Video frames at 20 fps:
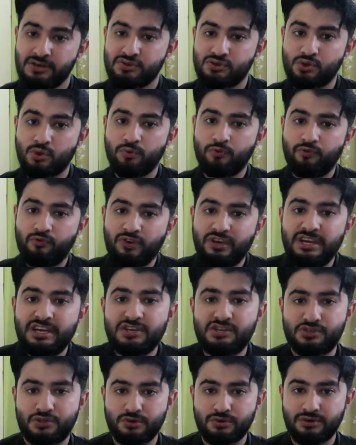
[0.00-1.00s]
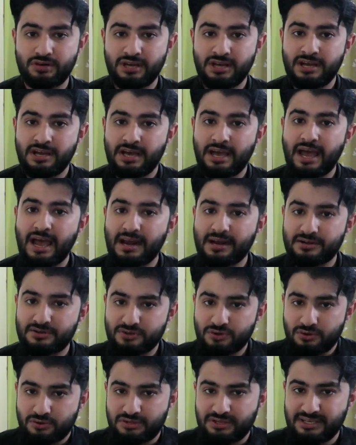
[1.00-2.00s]
So we should act
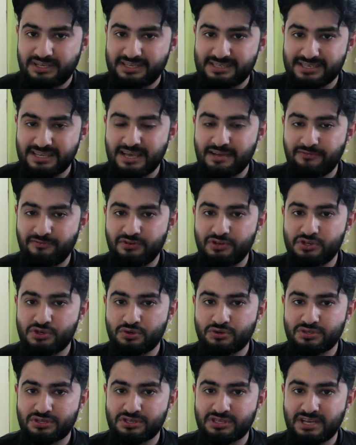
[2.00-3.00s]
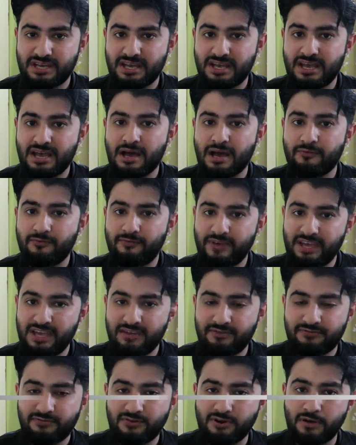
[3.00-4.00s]
on this, and we should stay
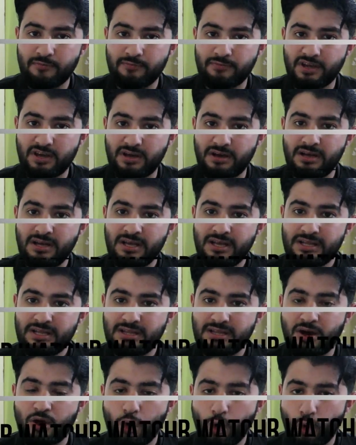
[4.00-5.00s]
away from the